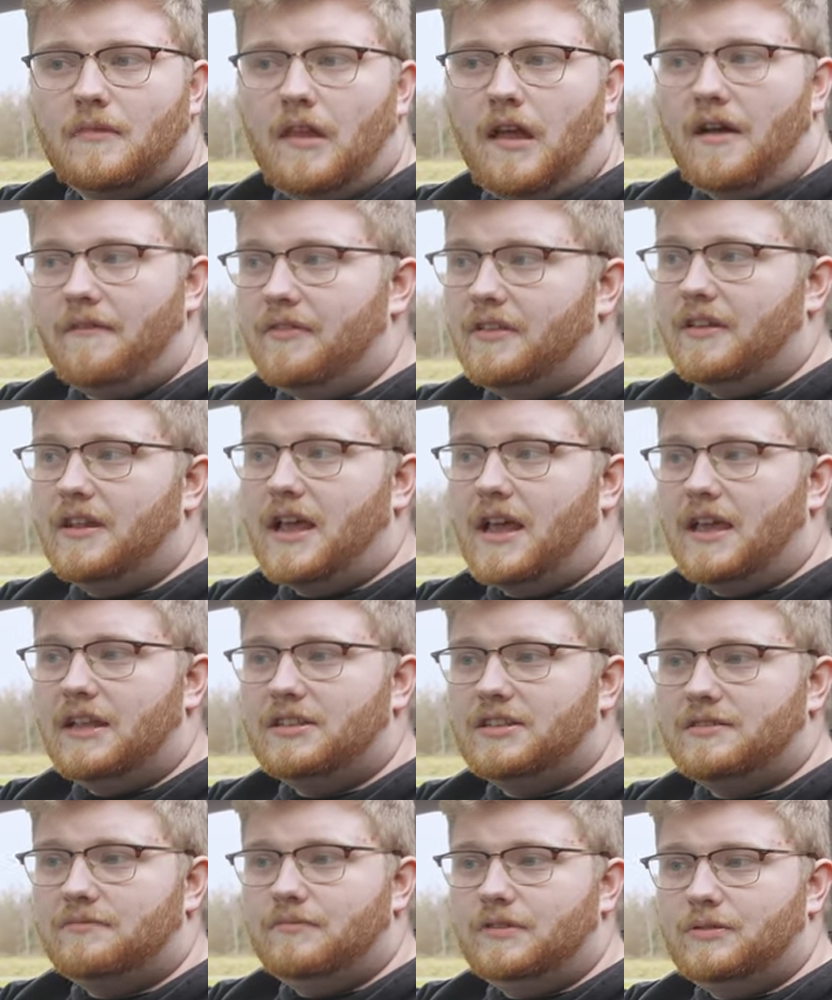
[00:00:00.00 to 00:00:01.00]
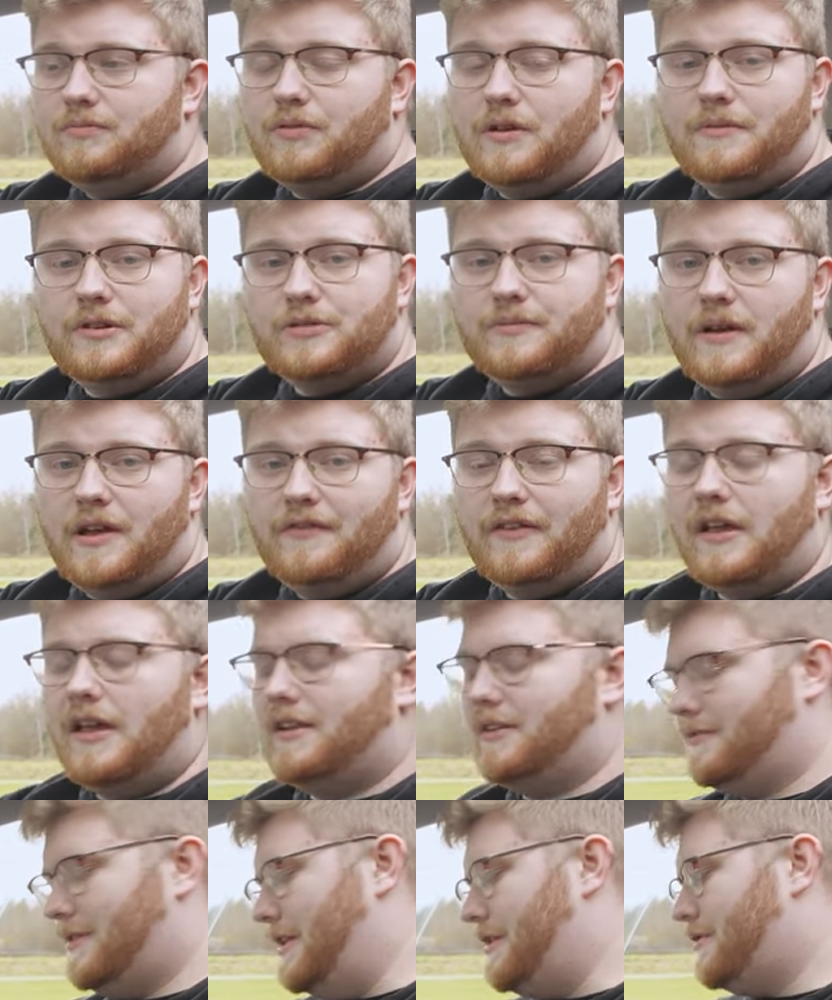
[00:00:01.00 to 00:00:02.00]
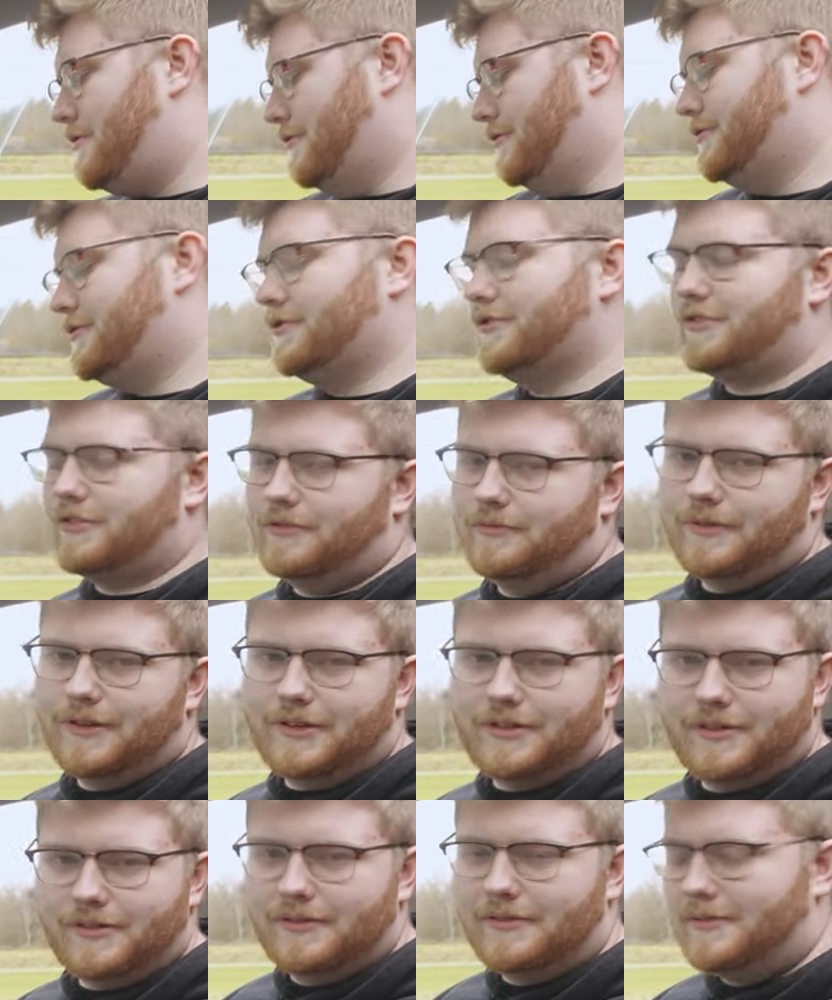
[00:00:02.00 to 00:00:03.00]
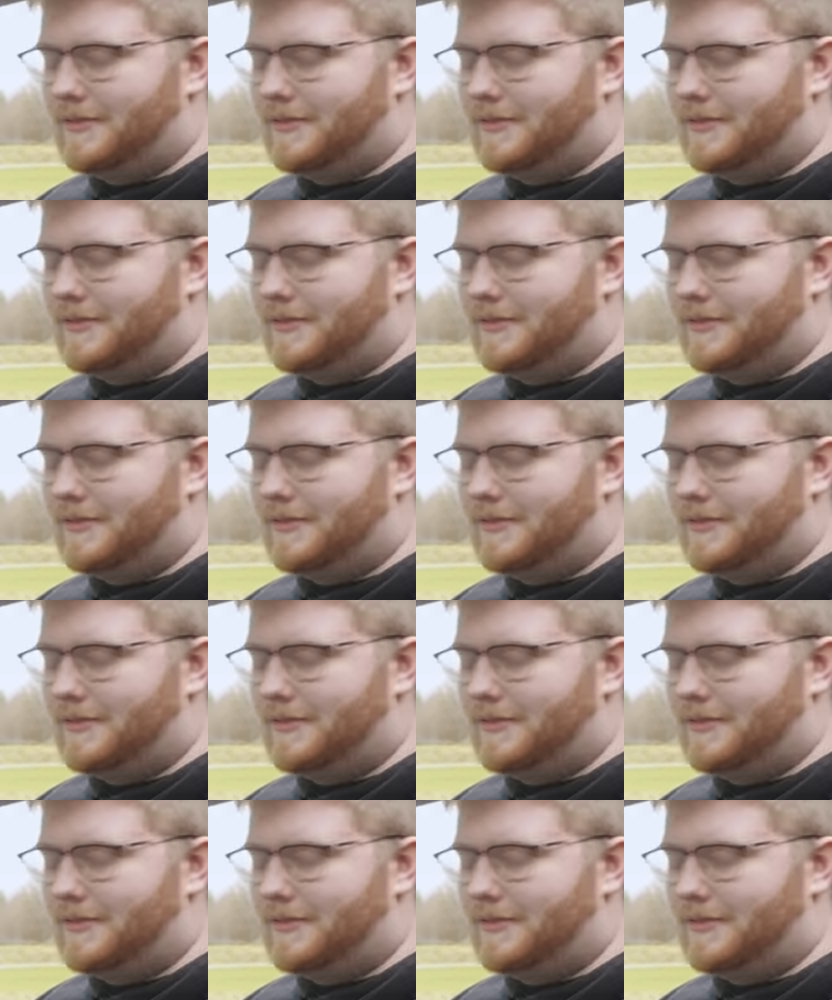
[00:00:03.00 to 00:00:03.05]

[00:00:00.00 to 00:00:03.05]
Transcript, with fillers: Other than that, it's, it's pretty much perfect. And the, and the cruise control, which